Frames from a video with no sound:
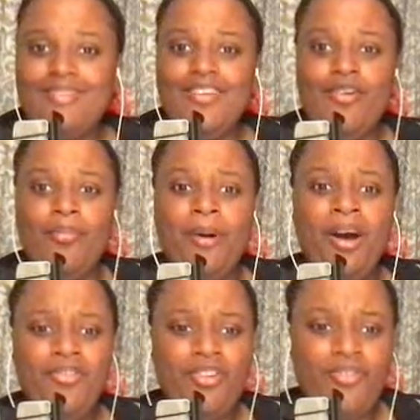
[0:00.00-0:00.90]

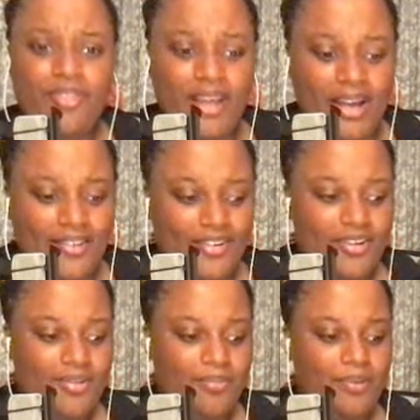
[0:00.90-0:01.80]
apologies for that.
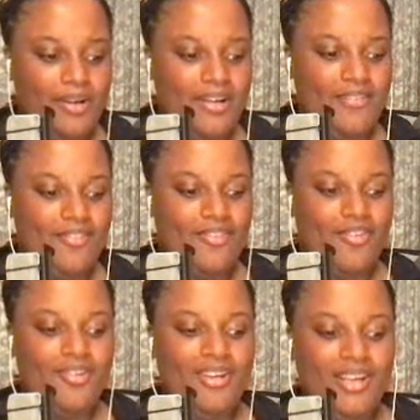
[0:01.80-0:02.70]

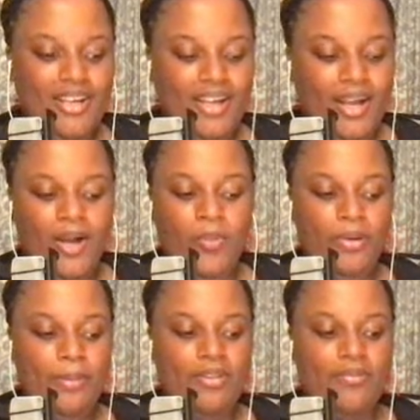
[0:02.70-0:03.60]
But I hope,
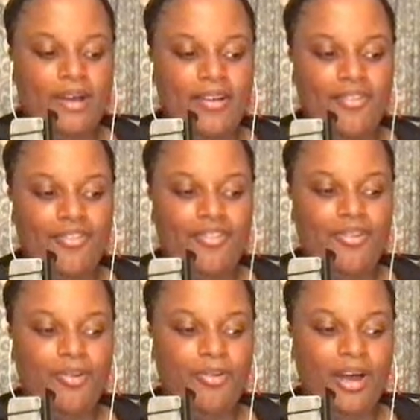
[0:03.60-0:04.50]
nevertheless,
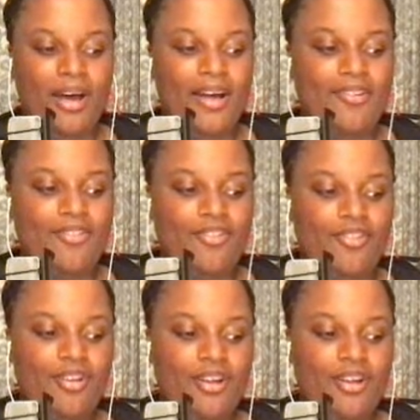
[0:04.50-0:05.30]
you got